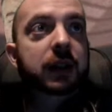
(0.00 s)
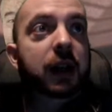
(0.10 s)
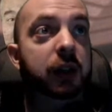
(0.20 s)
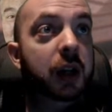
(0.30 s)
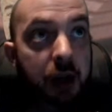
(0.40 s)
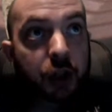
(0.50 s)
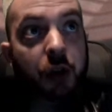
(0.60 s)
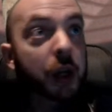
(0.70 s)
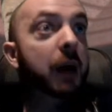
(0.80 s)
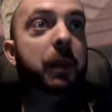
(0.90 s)
I'll chuck the
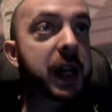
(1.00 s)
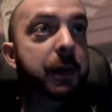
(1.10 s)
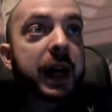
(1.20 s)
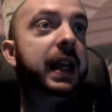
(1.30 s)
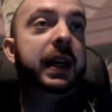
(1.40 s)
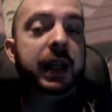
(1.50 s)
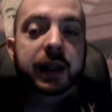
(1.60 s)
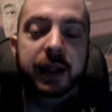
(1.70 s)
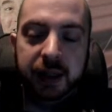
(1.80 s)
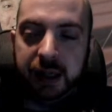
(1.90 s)
company money at it.
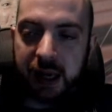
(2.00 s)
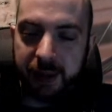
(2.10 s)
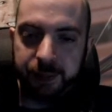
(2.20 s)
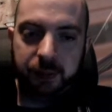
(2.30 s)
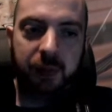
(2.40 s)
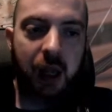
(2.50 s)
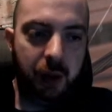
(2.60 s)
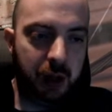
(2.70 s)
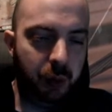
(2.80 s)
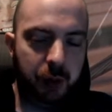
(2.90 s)

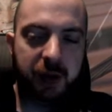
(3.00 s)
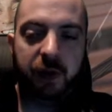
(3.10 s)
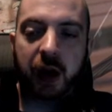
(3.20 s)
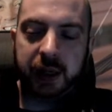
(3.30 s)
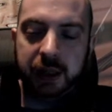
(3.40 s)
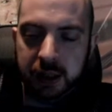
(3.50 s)
It will be fine.